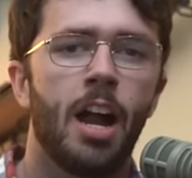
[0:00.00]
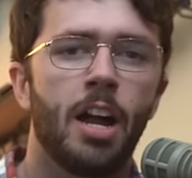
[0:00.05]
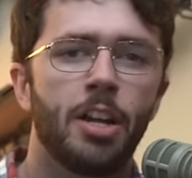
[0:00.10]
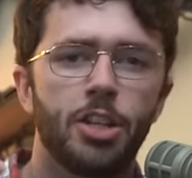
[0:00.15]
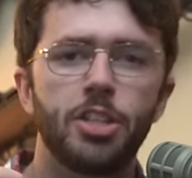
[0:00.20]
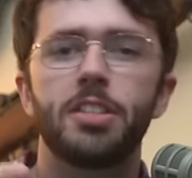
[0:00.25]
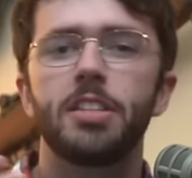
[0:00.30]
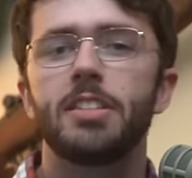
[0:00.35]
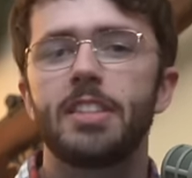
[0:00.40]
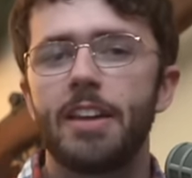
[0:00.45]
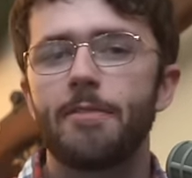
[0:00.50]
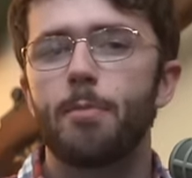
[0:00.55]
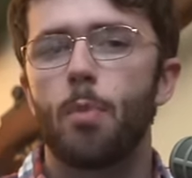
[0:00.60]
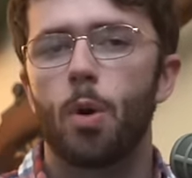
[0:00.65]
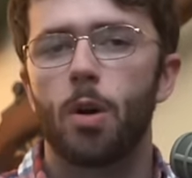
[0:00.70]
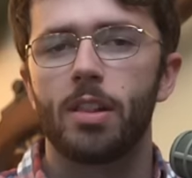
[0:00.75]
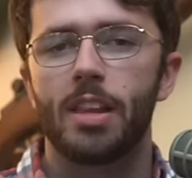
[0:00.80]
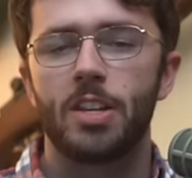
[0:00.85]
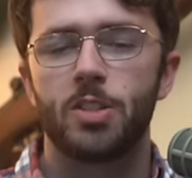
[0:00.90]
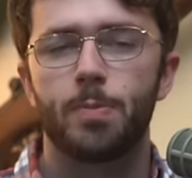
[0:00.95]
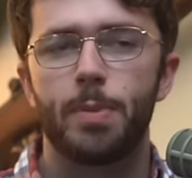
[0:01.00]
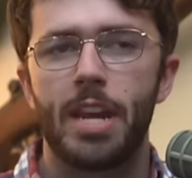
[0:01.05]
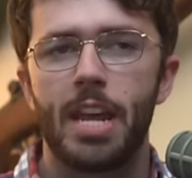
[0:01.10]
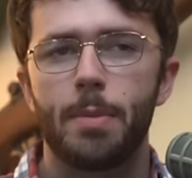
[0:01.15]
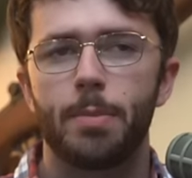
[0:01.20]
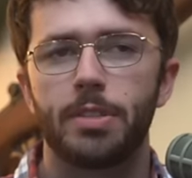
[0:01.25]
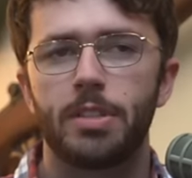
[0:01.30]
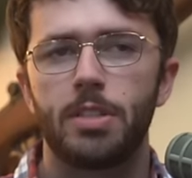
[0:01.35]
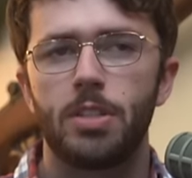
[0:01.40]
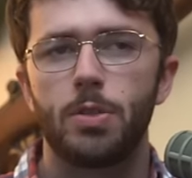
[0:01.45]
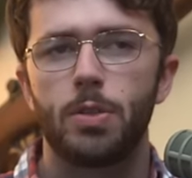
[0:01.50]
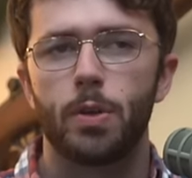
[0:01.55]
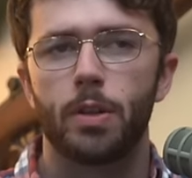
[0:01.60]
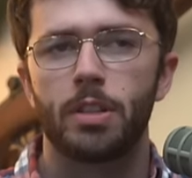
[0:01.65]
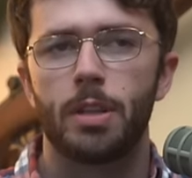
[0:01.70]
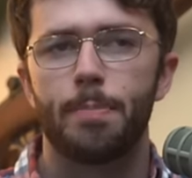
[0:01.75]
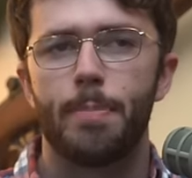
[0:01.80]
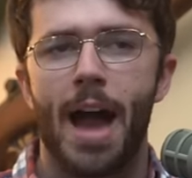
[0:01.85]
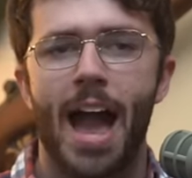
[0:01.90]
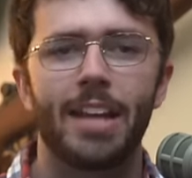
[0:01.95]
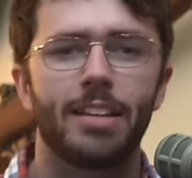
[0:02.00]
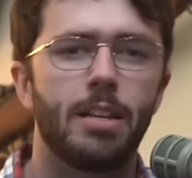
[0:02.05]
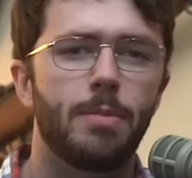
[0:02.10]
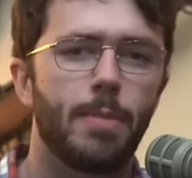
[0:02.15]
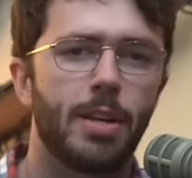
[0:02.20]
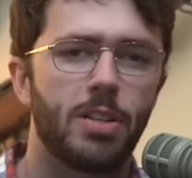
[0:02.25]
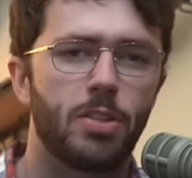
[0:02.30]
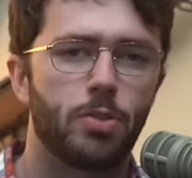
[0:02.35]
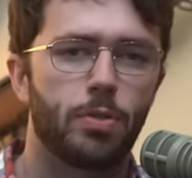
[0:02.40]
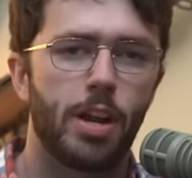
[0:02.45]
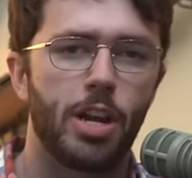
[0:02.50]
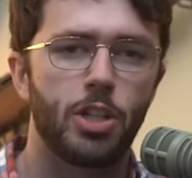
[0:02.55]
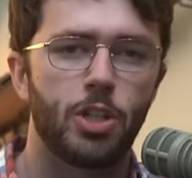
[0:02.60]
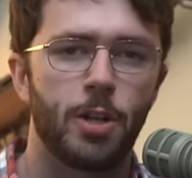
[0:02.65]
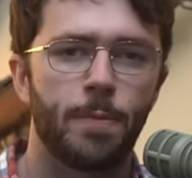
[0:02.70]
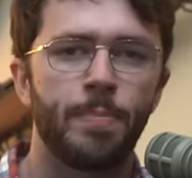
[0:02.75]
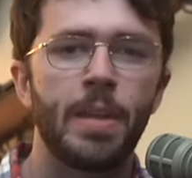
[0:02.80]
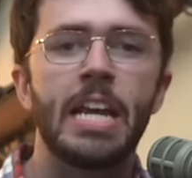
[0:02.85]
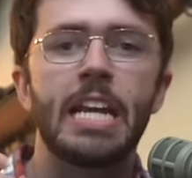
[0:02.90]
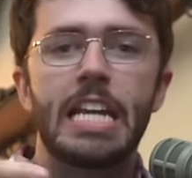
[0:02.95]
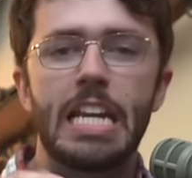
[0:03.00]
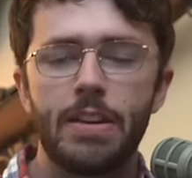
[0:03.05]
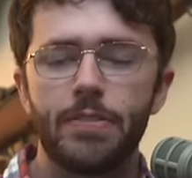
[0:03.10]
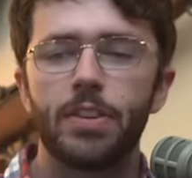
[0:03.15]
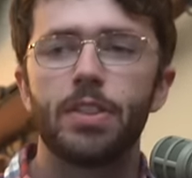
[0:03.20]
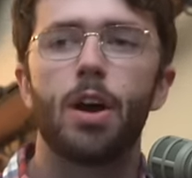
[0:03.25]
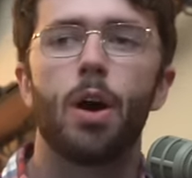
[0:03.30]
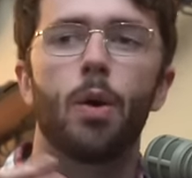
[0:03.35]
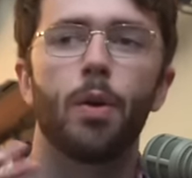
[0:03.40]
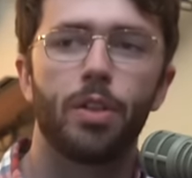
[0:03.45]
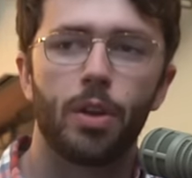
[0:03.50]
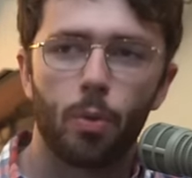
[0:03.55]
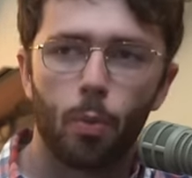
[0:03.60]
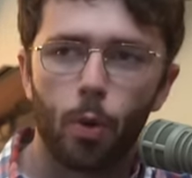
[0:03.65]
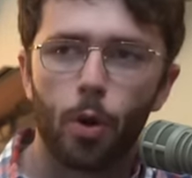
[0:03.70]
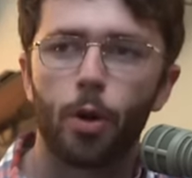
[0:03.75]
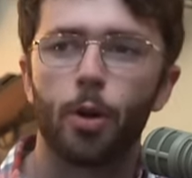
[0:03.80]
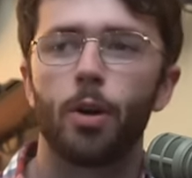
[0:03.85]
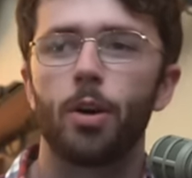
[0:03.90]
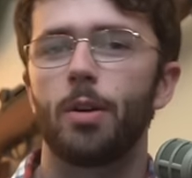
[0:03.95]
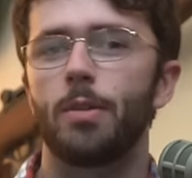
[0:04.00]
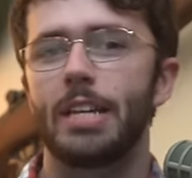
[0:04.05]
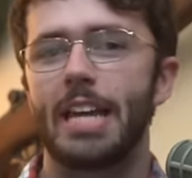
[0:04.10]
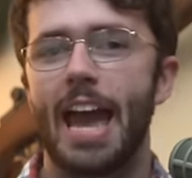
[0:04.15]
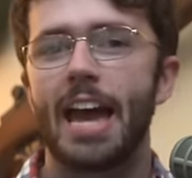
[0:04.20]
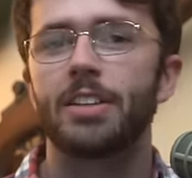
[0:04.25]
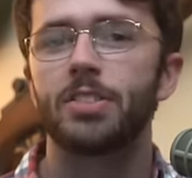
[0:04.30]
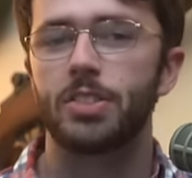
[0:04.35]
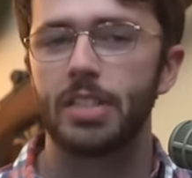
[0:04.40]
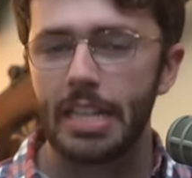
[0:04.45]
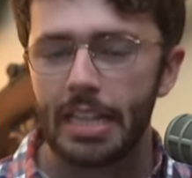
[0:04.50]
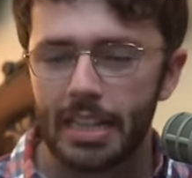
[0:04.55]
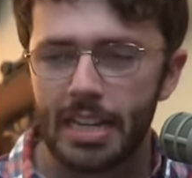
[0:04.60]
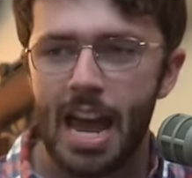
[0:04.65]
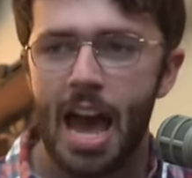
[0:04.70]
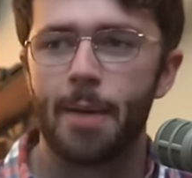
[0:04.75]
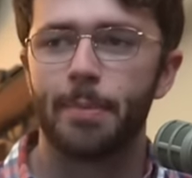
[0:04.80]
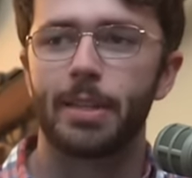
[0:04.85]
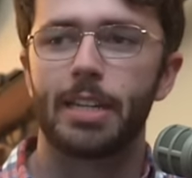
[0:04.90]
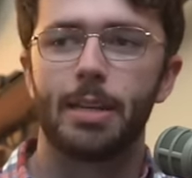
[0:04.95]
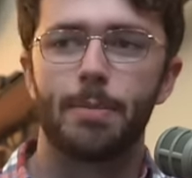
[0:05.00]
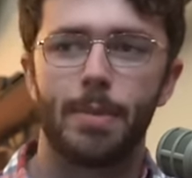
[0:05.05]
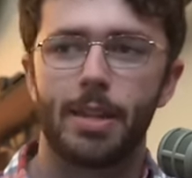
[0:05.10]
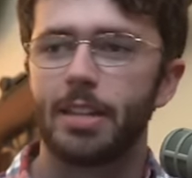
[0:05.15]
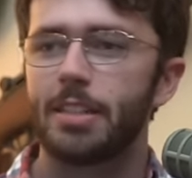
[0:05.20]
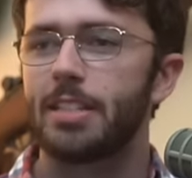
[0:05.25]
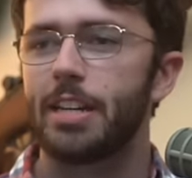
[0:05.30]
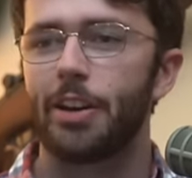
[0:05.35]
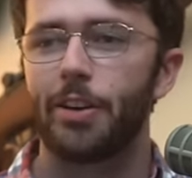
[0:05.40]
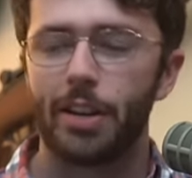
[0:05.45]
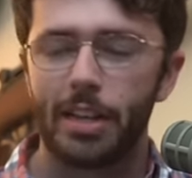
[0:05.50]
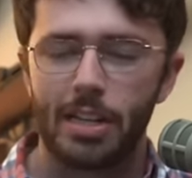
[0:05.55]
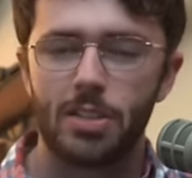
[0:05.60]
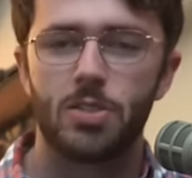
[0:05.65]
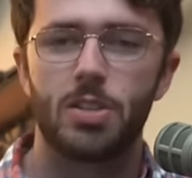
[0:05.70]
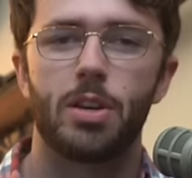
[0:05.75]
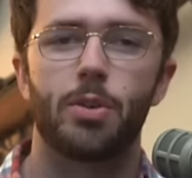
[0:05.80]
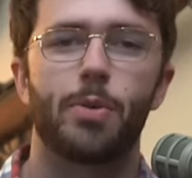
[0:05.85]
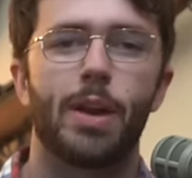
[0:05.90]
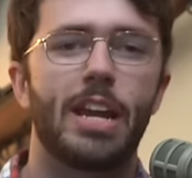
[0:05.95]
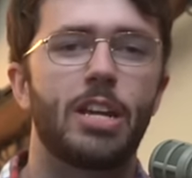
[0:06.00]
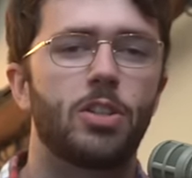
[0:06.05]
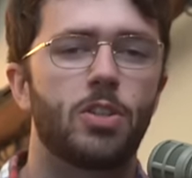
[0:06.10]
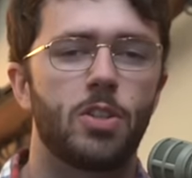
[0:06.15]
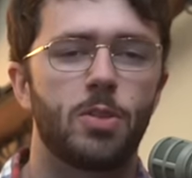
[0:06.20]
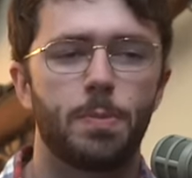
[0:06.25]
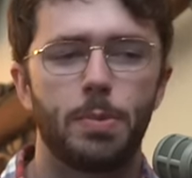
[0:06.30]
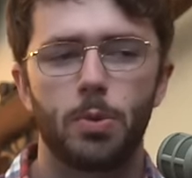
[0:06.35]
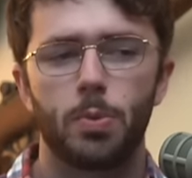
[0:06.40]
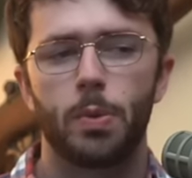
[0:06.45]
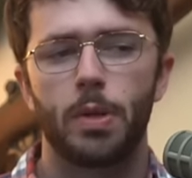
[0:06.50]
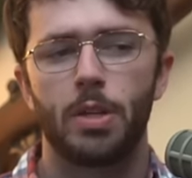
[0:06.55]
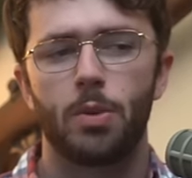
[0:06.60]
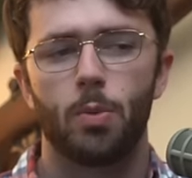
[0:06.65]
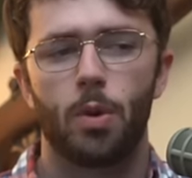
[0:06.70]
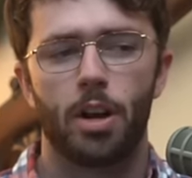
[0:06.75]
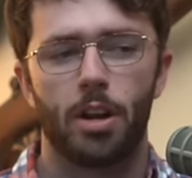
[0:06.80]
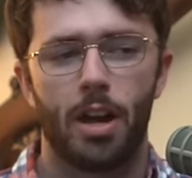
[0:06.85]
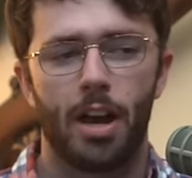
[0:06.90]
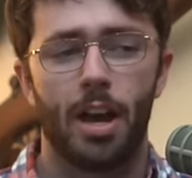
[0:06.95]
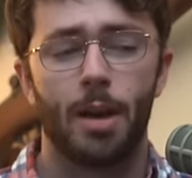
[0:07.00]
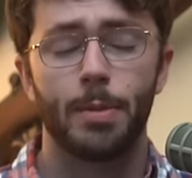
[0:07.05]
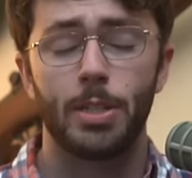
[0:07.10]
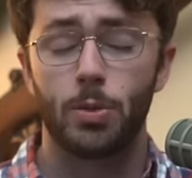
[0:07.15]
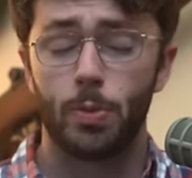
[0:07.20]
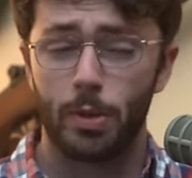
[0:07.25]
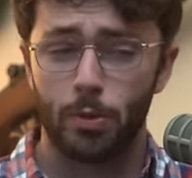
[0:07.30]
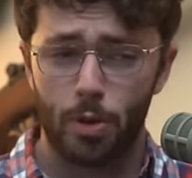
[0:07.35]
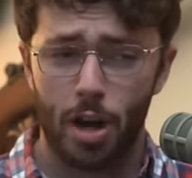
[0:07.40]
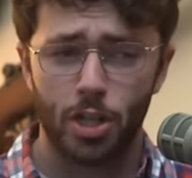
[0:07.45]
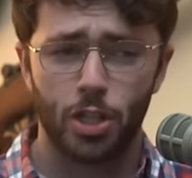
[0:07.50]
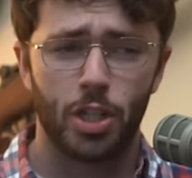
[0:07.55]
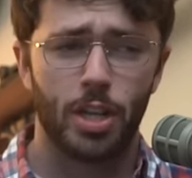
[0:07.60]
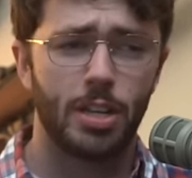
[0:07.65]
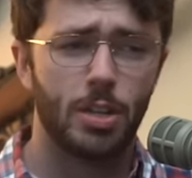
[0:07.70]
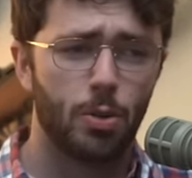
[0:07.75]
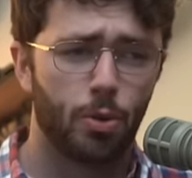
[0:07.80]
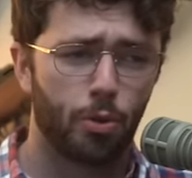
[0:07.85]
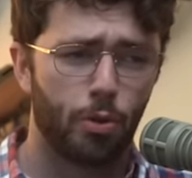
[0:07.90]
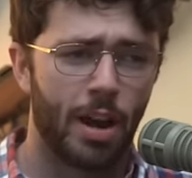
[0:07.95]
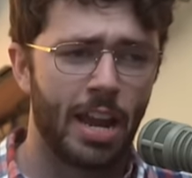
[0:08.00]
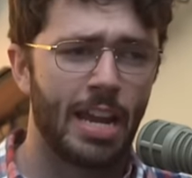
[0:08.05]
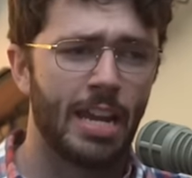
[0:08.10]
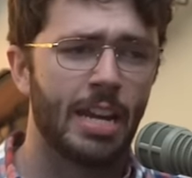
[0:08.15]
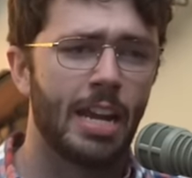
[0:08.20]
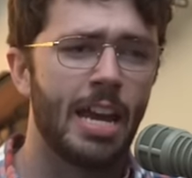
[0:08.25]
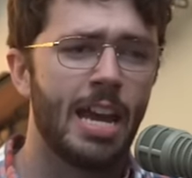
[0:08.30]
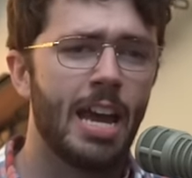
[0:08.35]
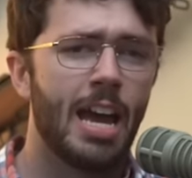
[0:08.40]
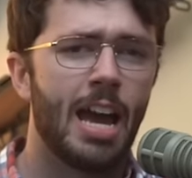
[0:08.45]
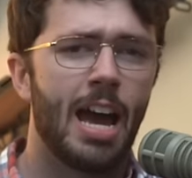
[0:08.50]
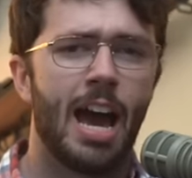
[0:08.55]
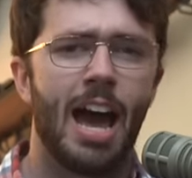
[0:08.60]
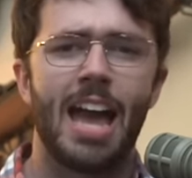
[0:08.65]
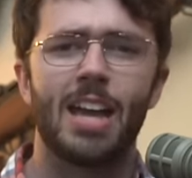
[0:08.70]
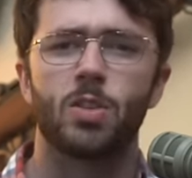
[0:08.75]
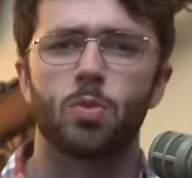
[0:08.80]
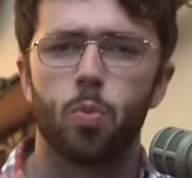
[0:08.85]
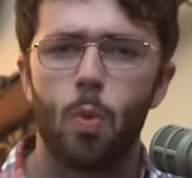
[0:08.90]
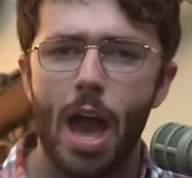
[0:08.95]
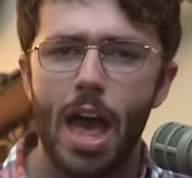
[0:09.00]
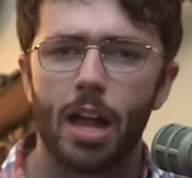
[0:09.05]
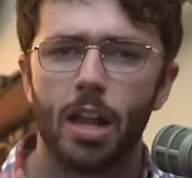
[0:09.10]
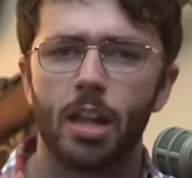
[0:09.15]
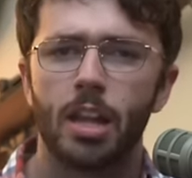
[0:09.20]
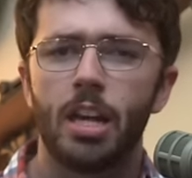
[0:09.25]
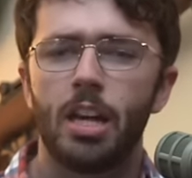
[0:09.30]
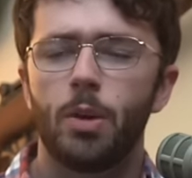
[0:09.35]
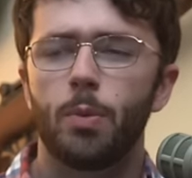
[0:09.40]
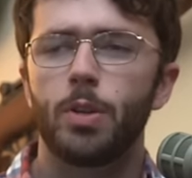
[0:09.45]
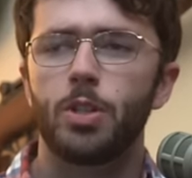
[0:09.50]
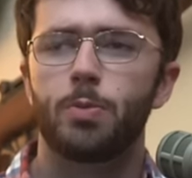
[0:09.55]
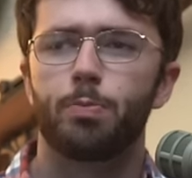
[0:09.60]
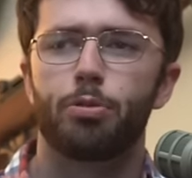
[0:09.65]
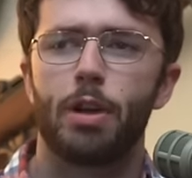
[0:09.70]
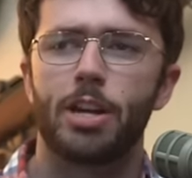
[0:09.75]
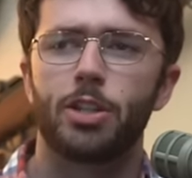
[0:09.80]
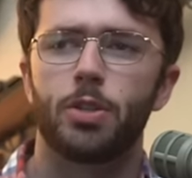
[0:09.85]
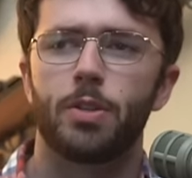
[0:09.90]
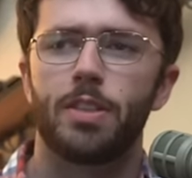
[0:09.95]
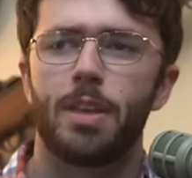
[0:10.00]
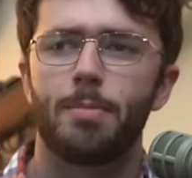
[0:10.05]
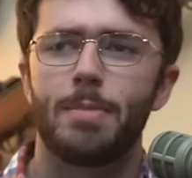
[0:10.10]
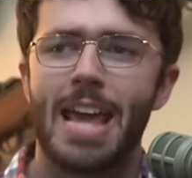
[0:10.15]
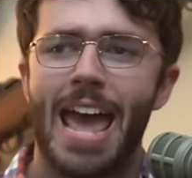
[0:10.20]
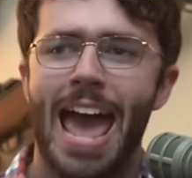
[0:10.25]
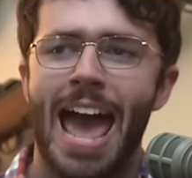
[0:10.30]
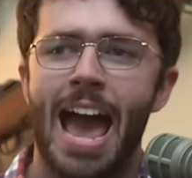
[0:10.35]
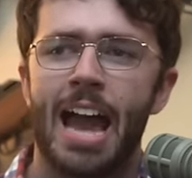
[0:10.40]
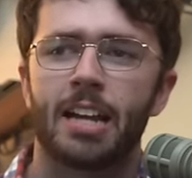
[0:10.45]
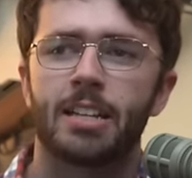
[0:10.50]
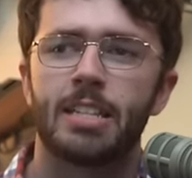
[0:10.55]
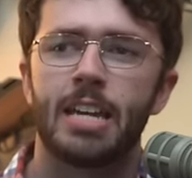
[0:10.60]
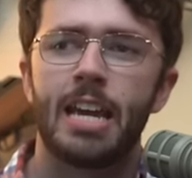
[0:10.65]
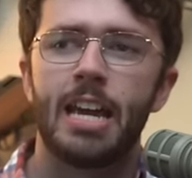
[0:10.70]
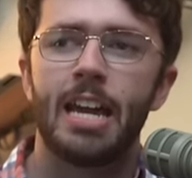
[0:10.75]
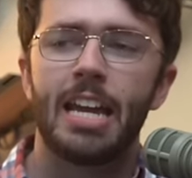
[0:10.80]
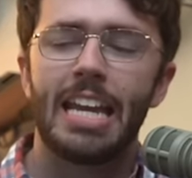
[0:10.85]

just as they've more or less been able to do during the Biden administration, even though there were, yes, economic and military considerations between, uh, between Russia and Ukraine uh, as well, which pressured them to act.